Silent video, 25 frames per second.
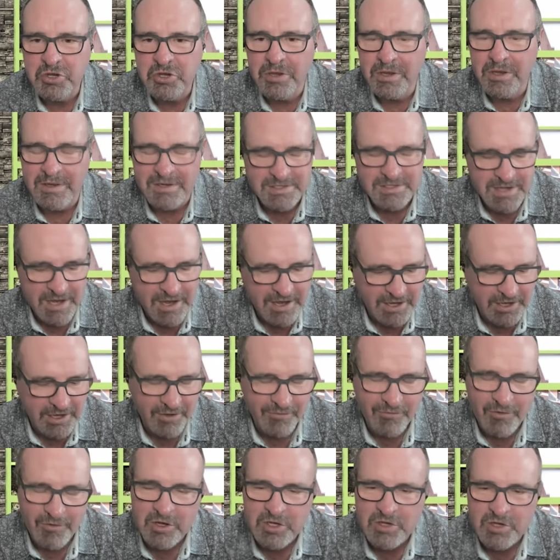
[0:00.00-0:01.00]
It's like a
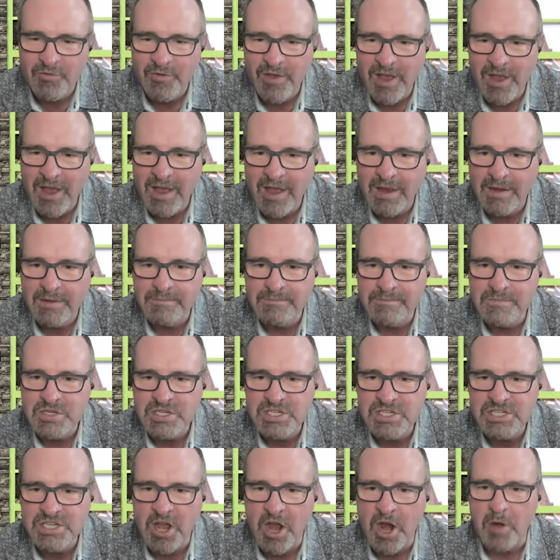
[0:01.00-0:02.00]
diversified
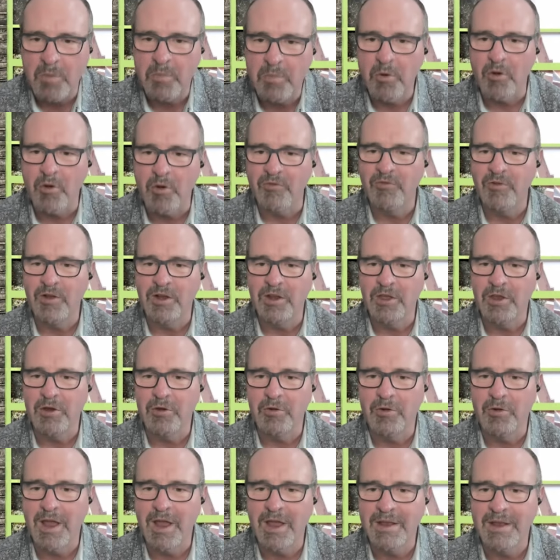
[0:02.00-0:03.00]
stock
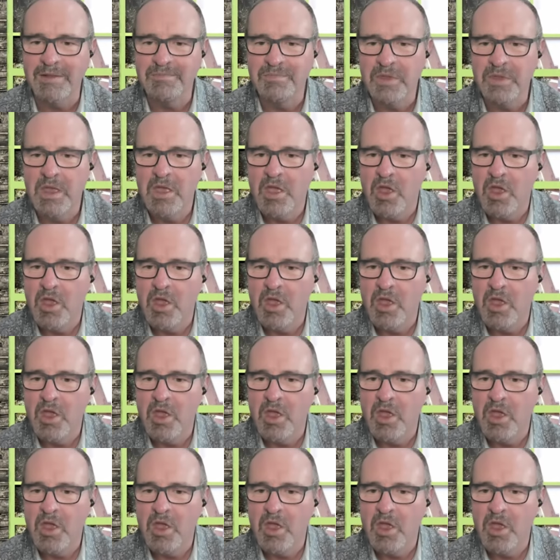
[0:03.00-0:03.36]
portfolio, right?